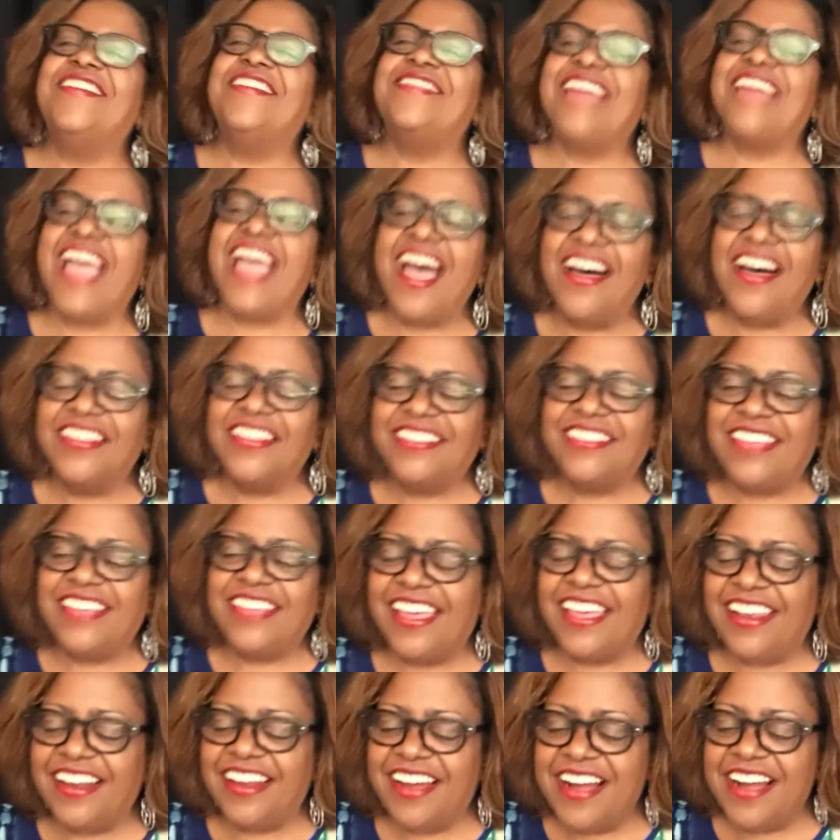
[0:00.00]
out
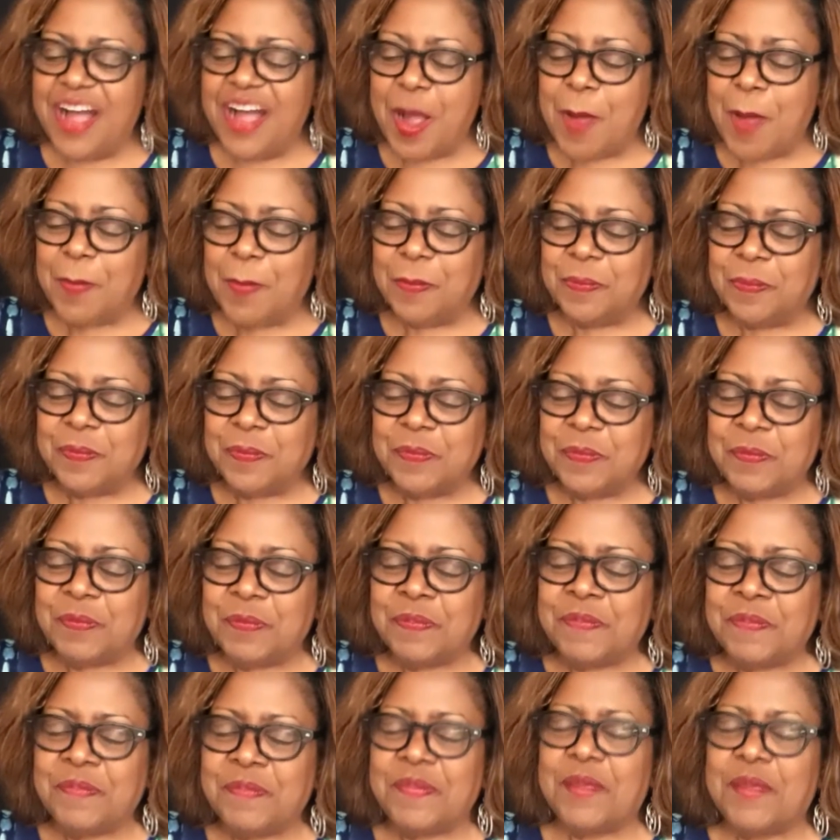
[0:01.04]
that um,
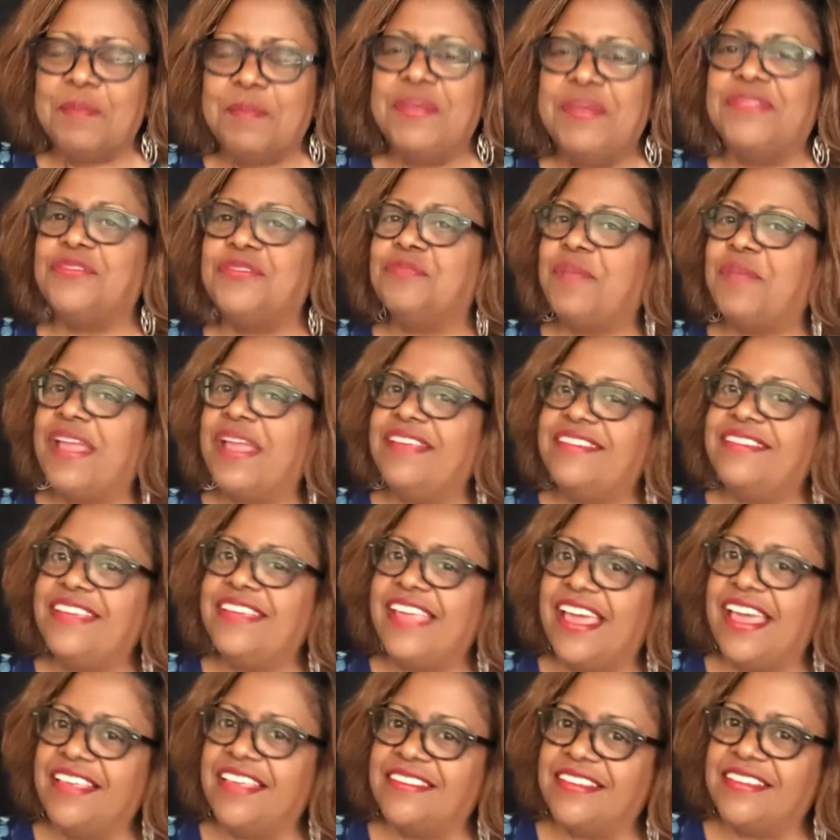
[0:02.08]
Mister Basie
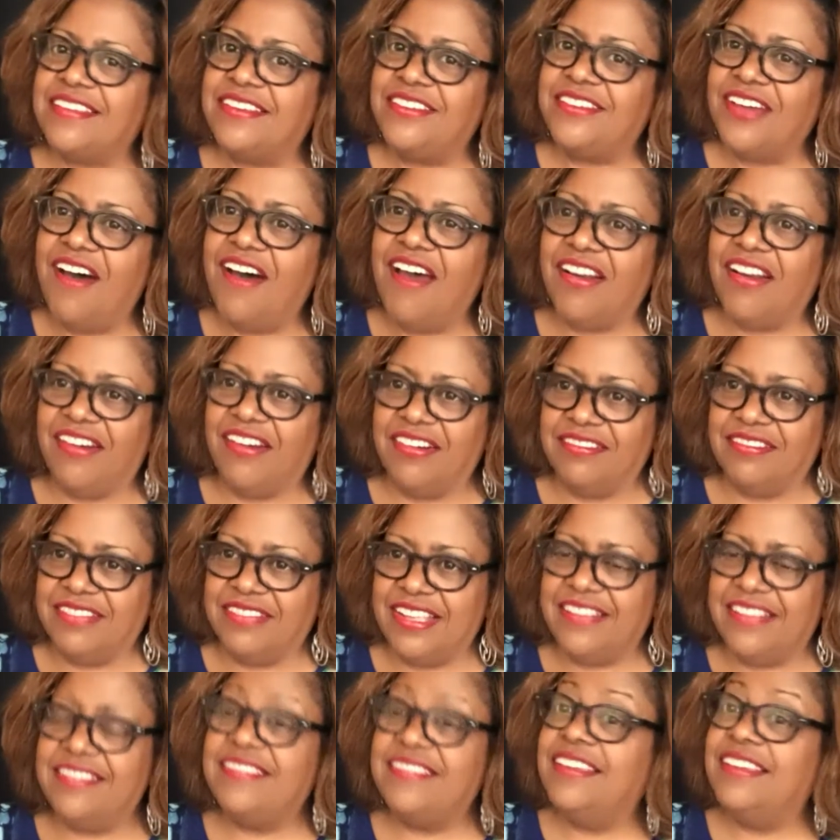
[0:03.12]
has a daughter
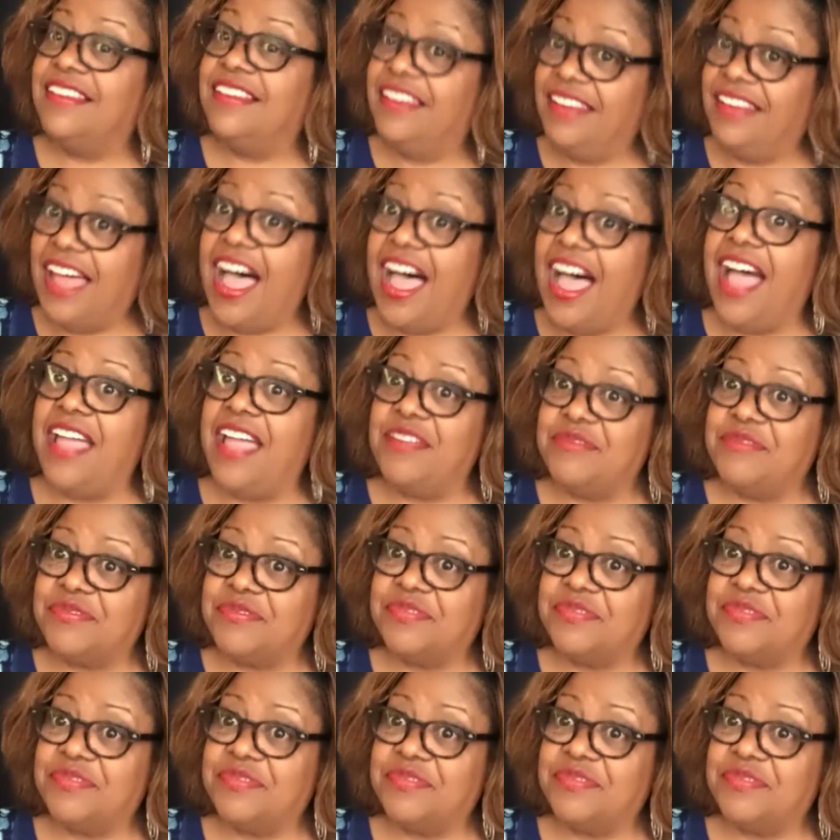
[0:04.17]
that's still alive.